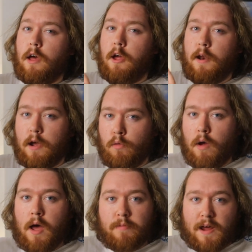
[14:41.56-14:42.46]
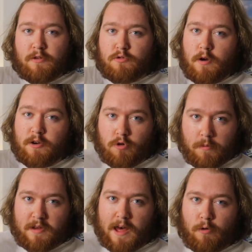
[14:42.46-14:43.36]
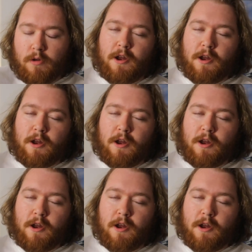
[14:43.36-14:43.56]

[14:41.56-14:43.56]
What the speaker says: and it arrived after I dropped out,